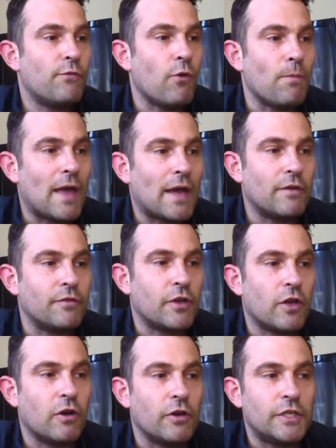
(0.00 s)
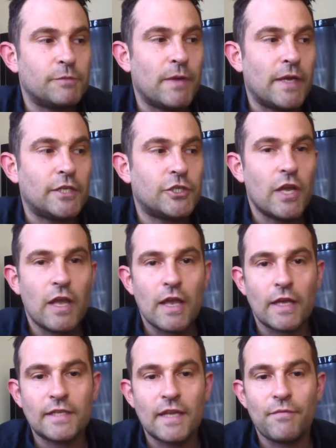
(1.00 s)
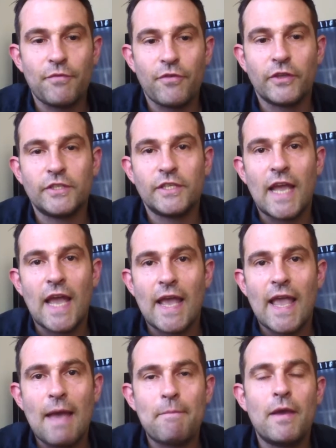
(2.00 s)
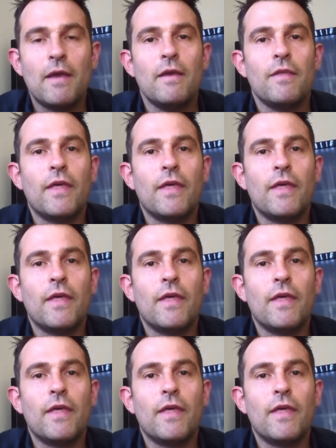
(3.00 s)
from that Governor Carney speech at 10:30 a.m,